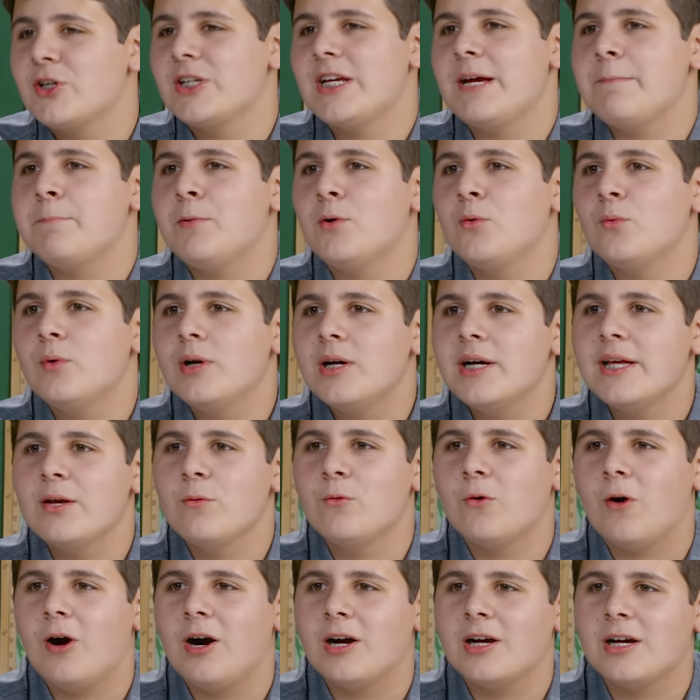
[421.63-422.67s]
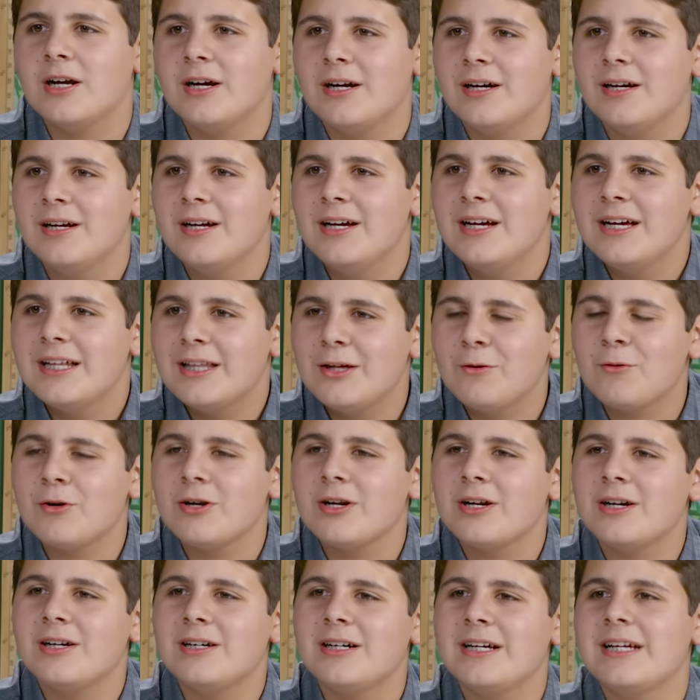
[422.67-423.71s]
example, Willy Wonka. They
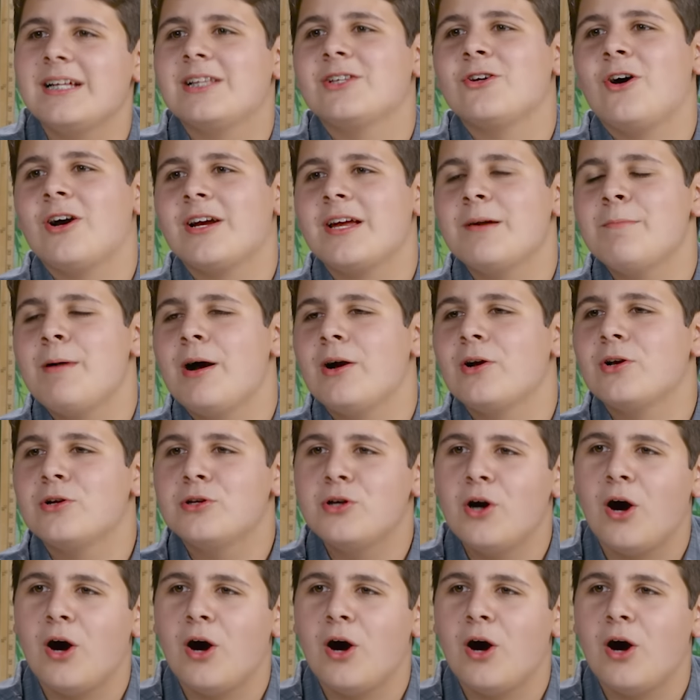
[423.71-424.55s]
were, like, talking about